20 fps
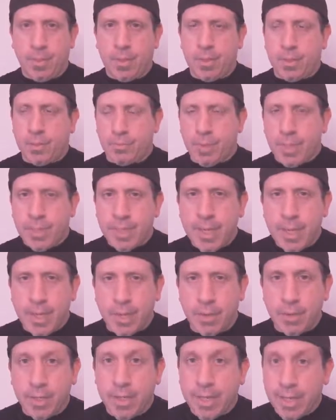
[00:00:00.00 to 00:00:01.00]
Because right
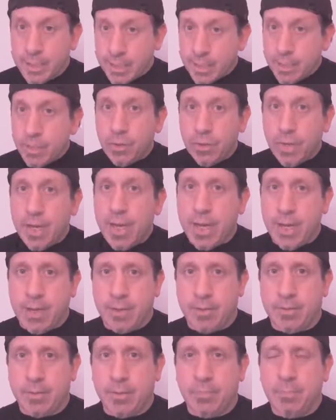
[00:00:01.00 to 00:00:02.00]
now, it's in your
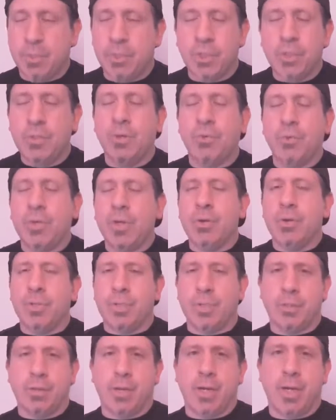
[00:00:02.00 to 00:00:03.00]
hands, but you don't know
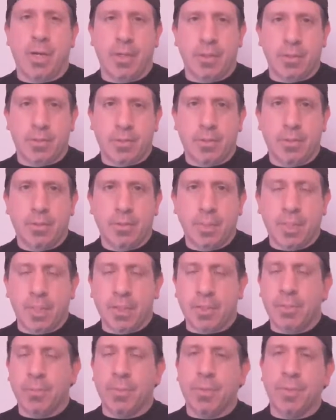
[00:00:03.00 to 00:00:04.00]
it's in your hands
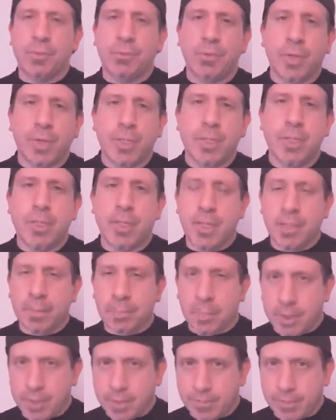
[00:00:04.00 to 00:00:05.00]
because you've been tricked
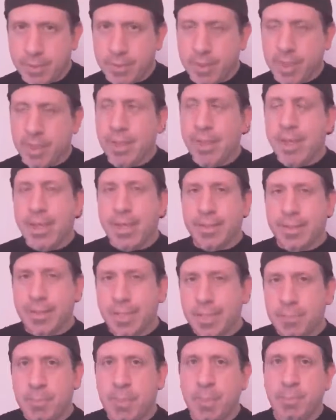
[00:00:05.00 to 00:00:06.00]
into believing that
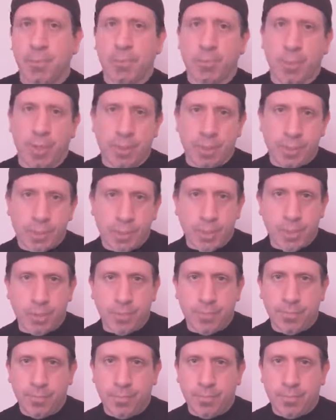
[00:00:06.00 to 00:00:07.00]
these people are running the show.
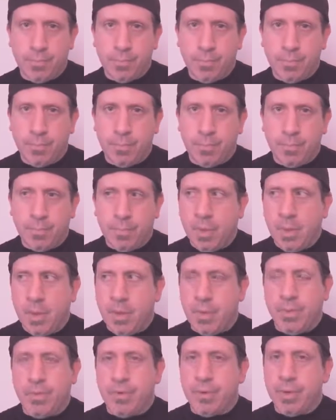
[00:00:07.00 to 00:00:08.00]

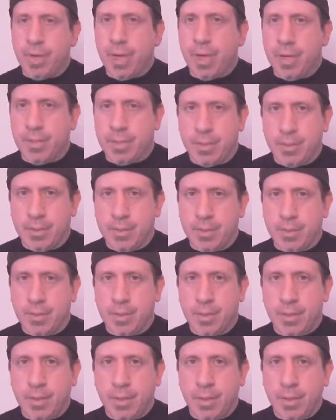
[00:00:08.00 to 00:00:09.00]
They're not.
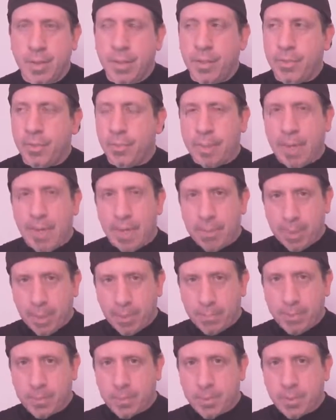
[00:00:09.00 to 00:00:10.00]
They're paid
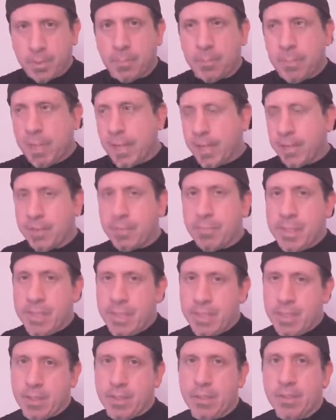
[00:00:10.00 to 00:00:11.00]
puppets by the
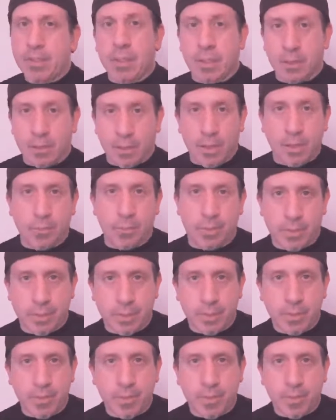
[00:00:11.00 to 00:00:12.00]
media
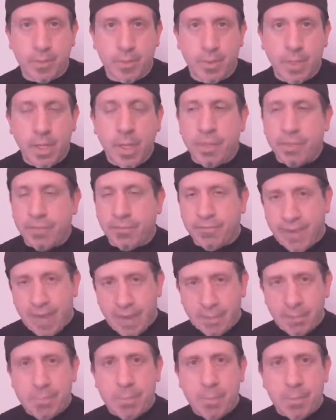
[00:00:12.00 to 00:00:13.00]
conglomerates. The
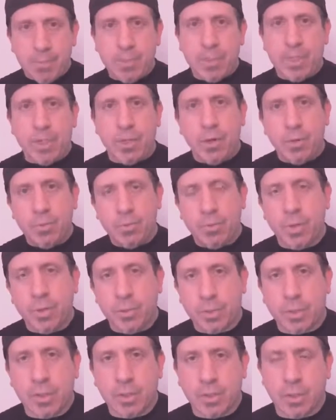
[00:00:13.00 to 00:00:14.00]
family members that own
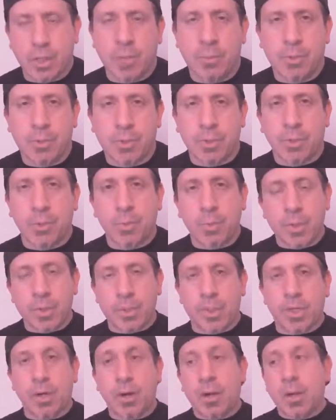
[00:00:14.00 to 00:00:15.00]
those conglomerates are the
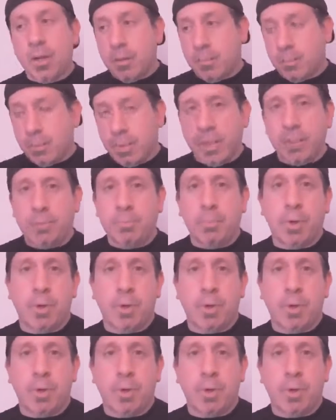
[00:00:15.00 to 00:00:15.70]
ones that are playing